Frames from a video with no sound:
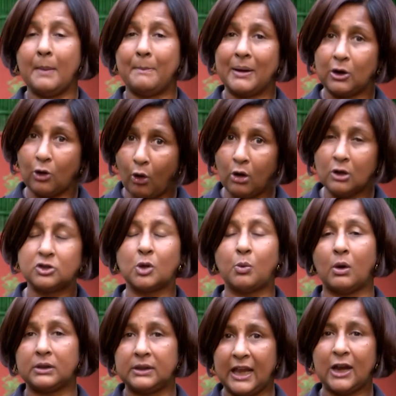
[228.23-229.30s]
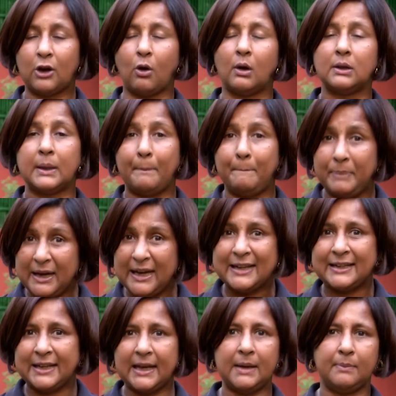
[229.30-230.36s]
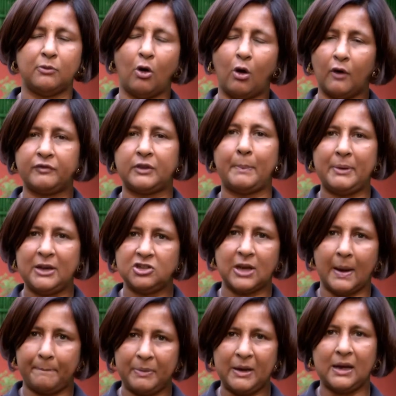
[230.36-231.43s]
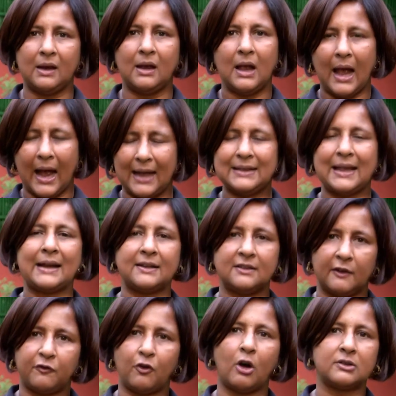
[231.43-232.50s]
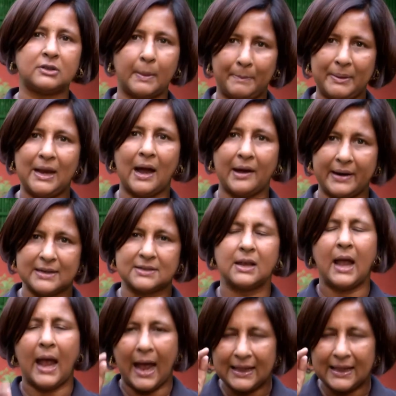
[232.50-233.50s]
but also what they call the B team of the B J P, and that is of course the B R S.